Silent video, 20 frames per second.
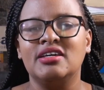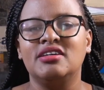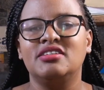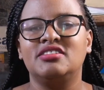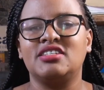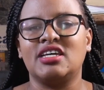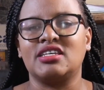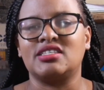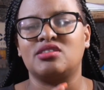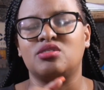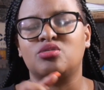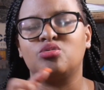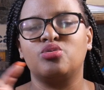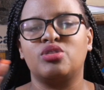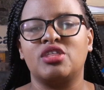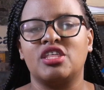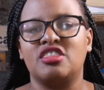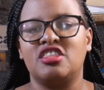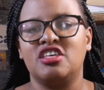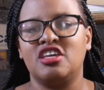just through
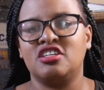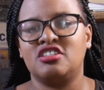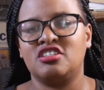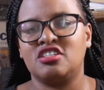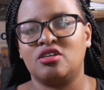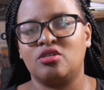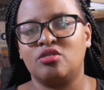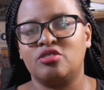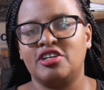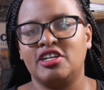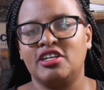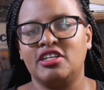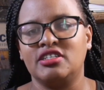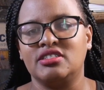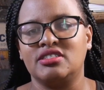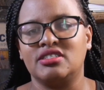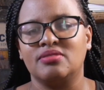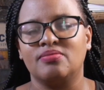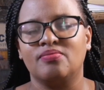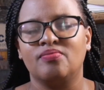the theatrical
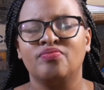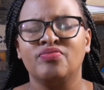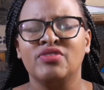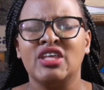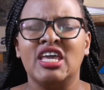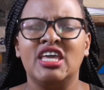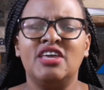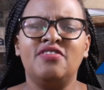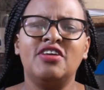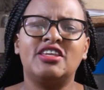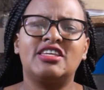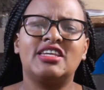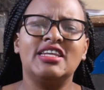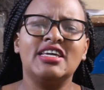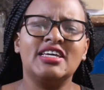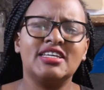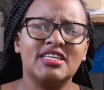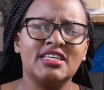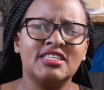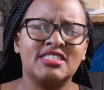release. If
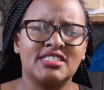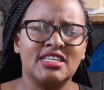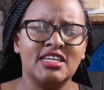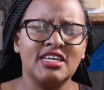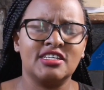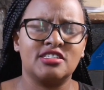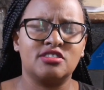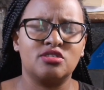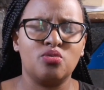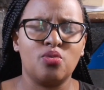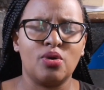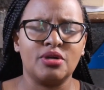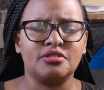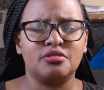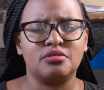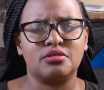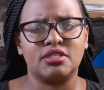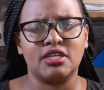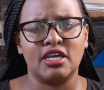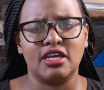it's links you want to
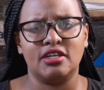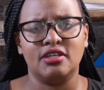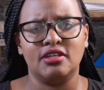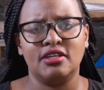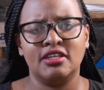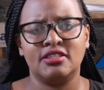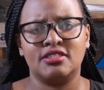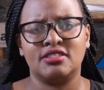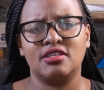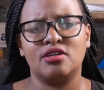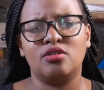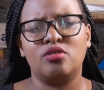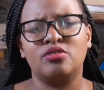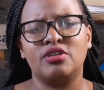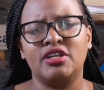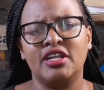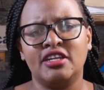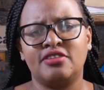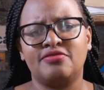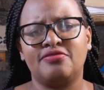sell, let's say on
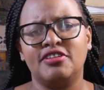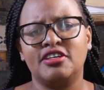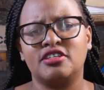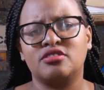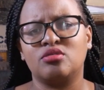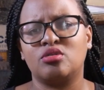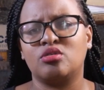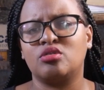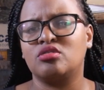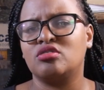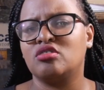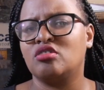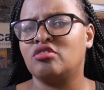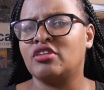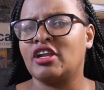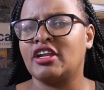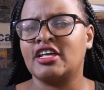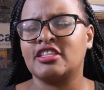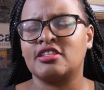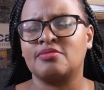Netflix or on
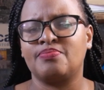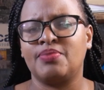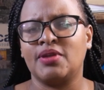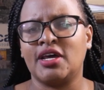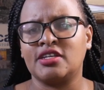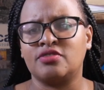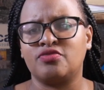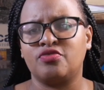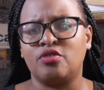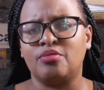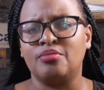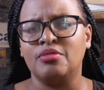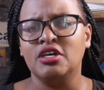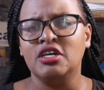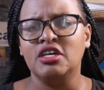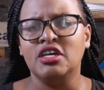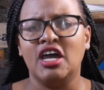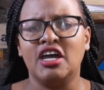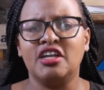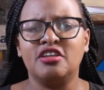another platform,
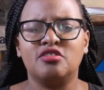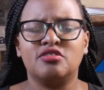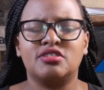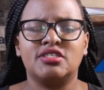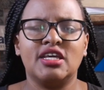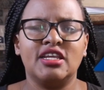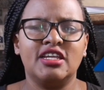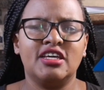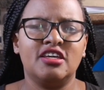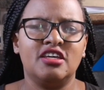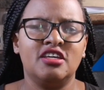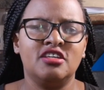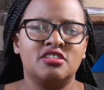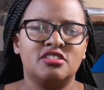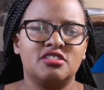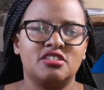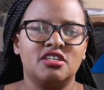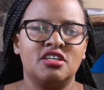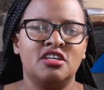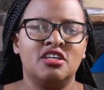and you're selling
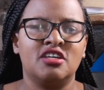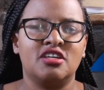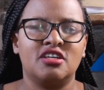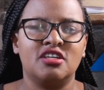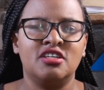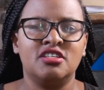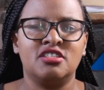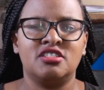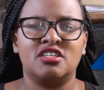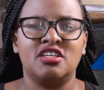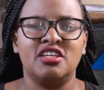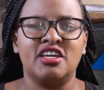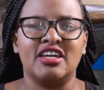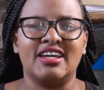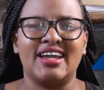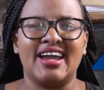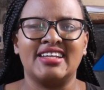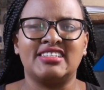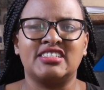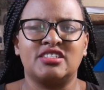each
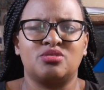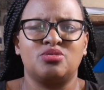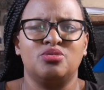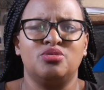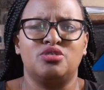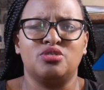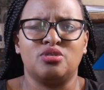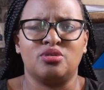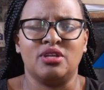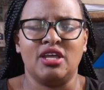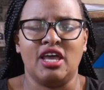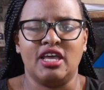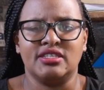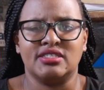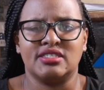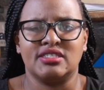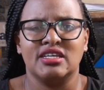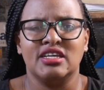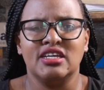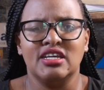link at
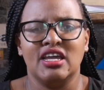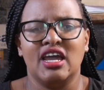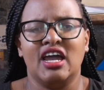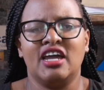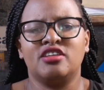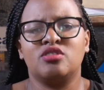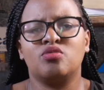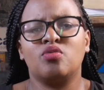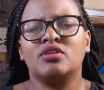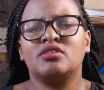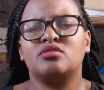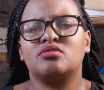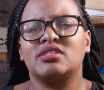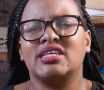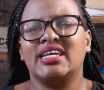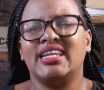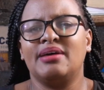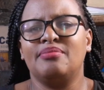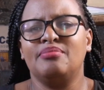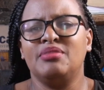$2, and you want to
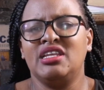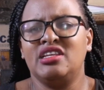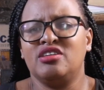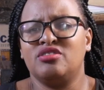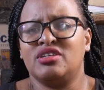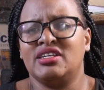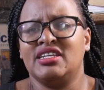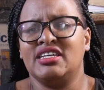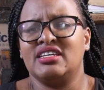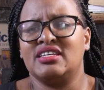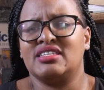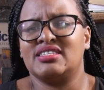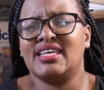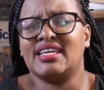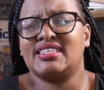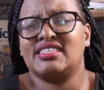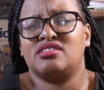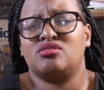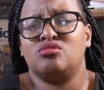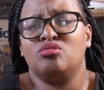sell 1 million links,
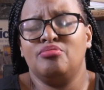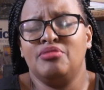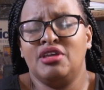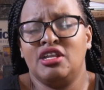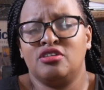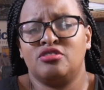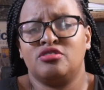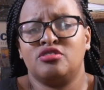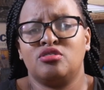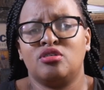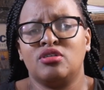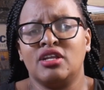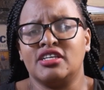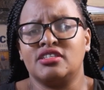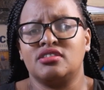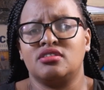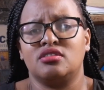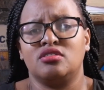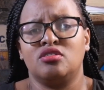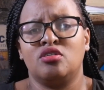that's $2 million
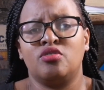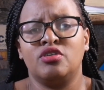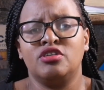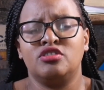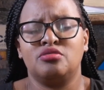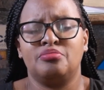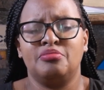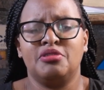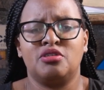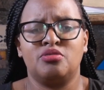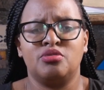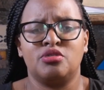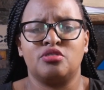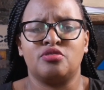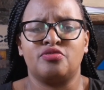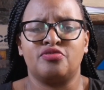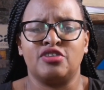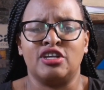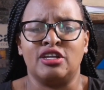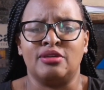you're going to make with your
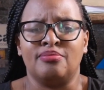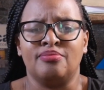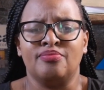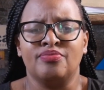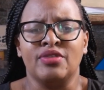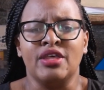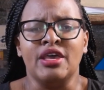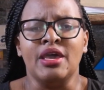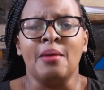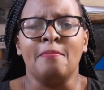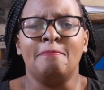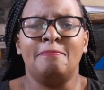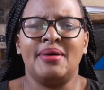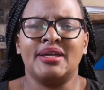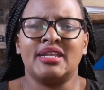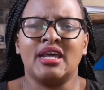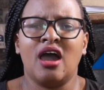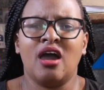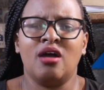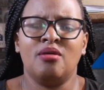film. But
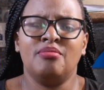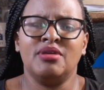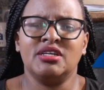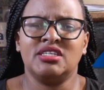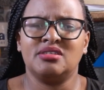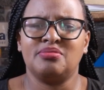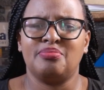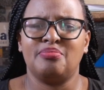how much